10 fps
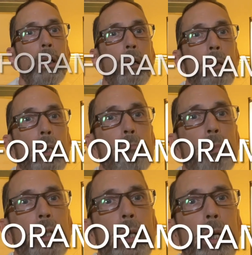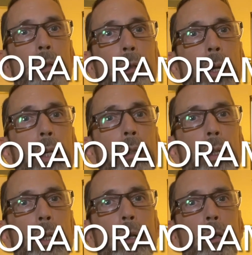clump together in
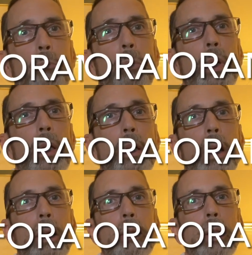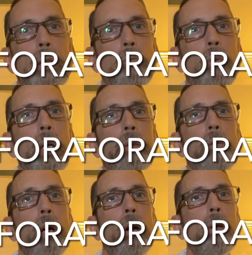the armpit, and then run
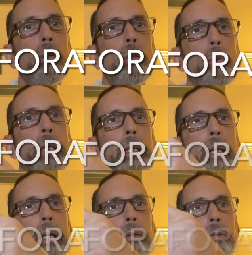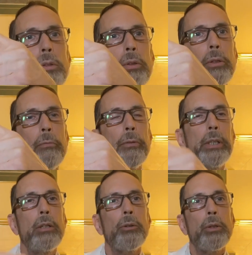all the way down to the
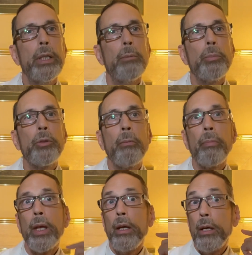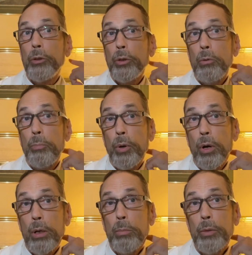fingertips. So,
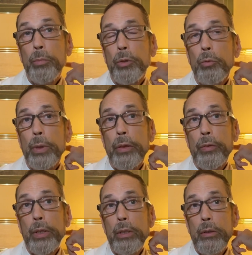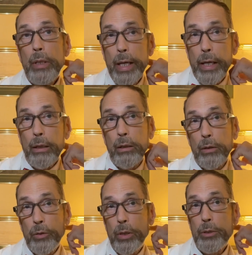problems with the neck,
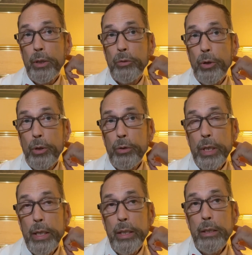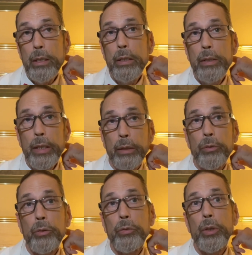such as herniated
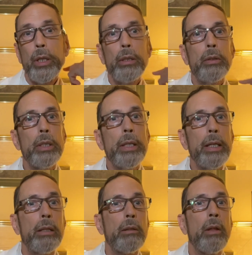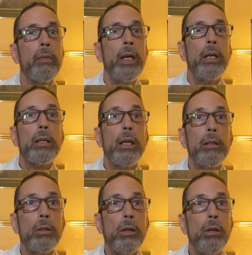discs in the neck,
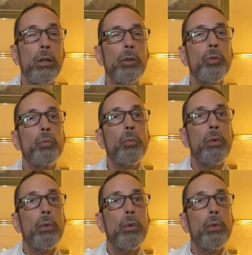can cause